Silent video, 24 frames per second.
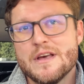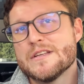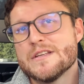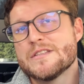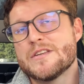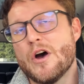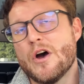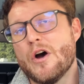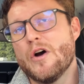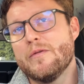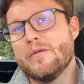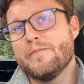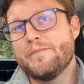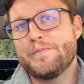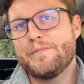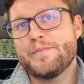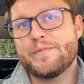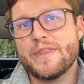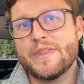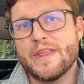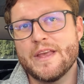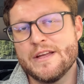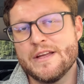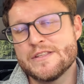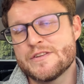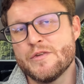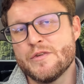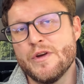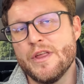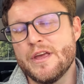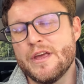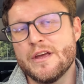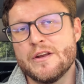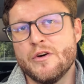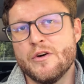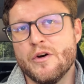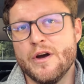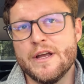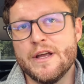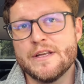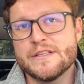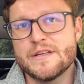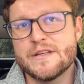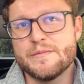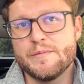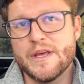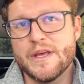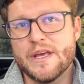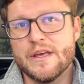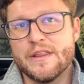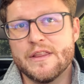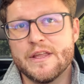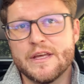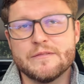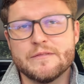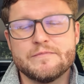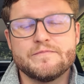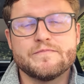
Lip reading: So it's really annoying to me that